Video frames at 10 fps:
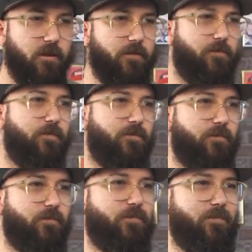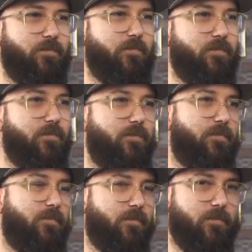
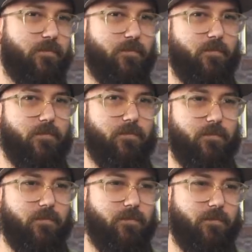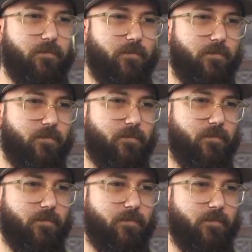
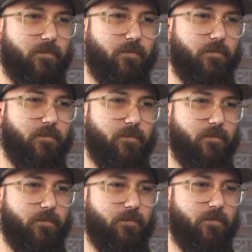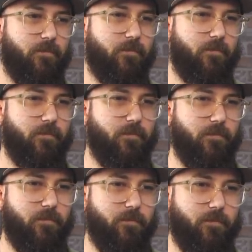
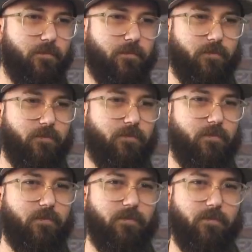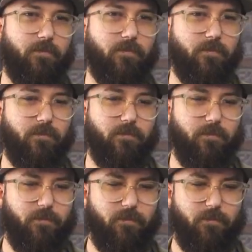
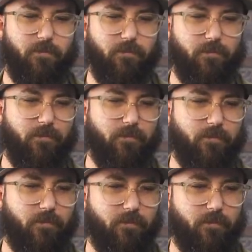(silent)